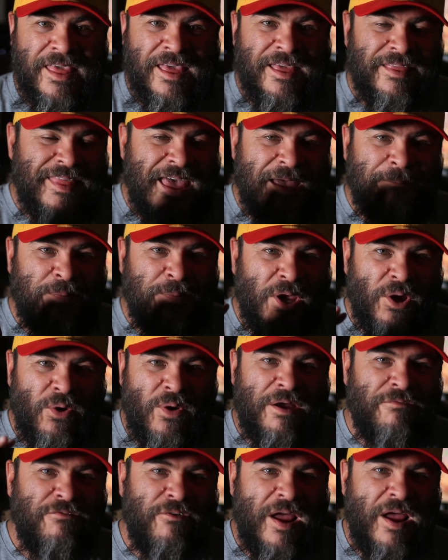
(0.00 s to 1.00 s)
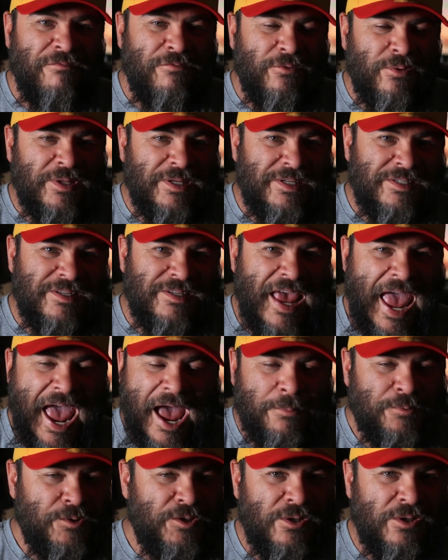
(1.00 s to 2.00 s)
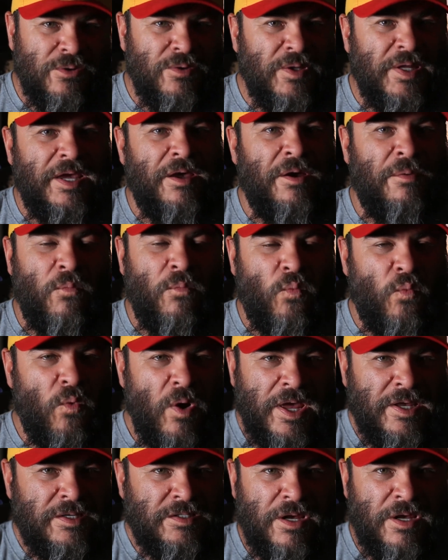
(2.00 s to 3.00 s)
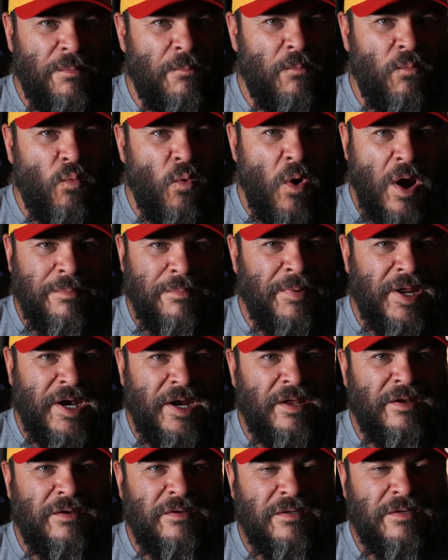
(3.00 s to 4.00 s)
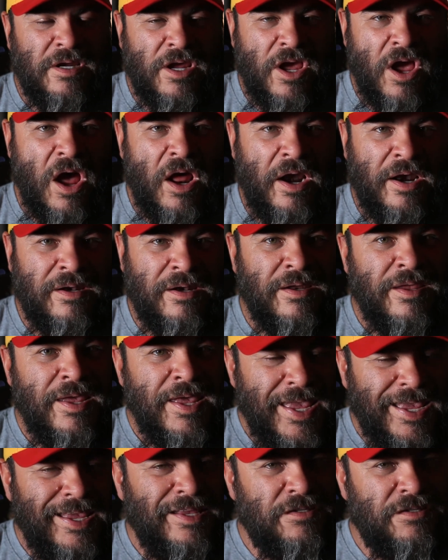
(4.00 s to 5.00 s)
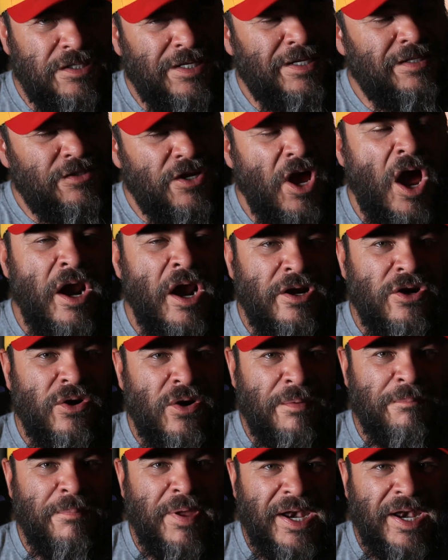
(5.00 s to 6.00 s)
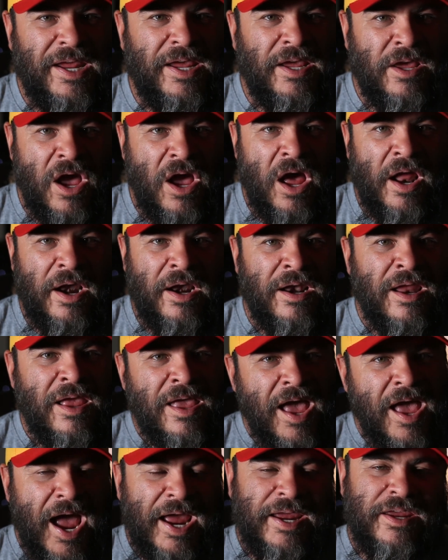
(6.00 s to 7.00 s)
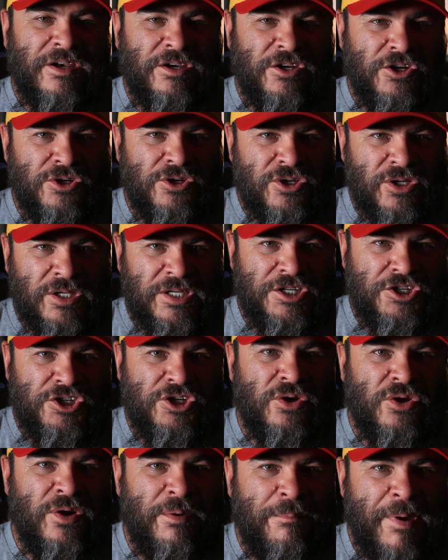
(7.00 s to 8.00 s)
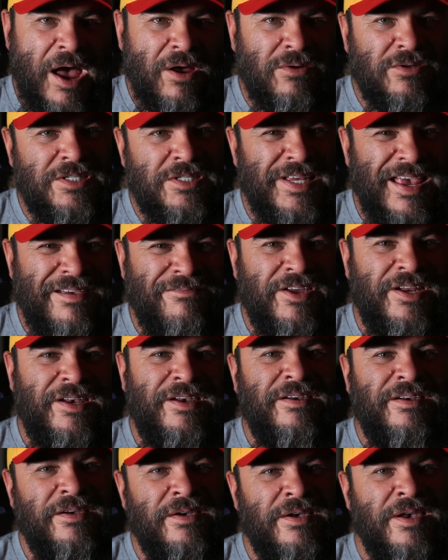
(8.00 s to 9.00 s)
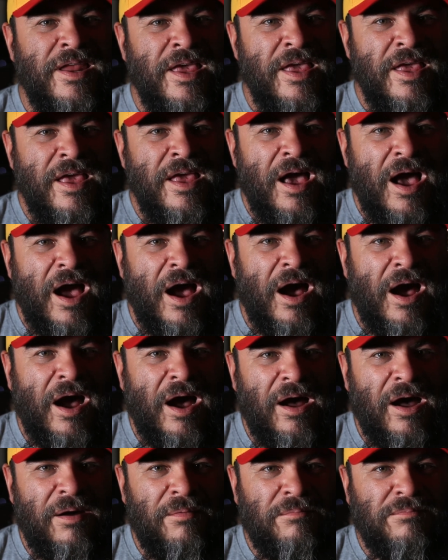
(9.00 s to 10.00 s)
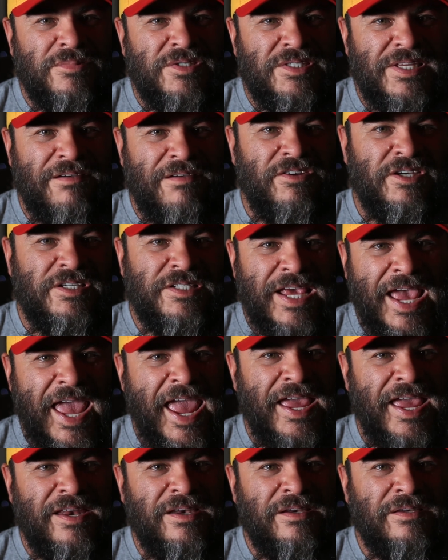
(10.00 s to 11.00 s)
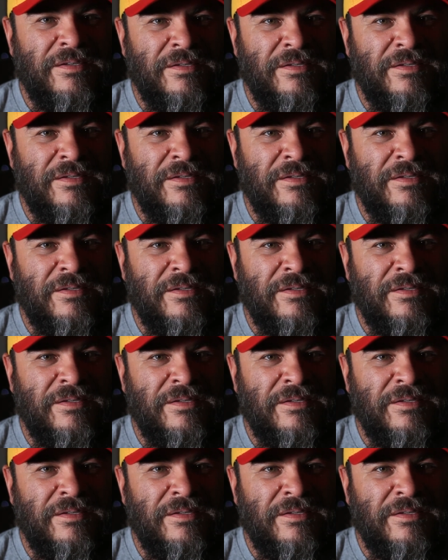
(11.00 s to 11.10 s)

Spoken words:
that POF rifle is absolutely a 1-minute gun. It's under a minute gun. I can usually shoot about 7 to 8,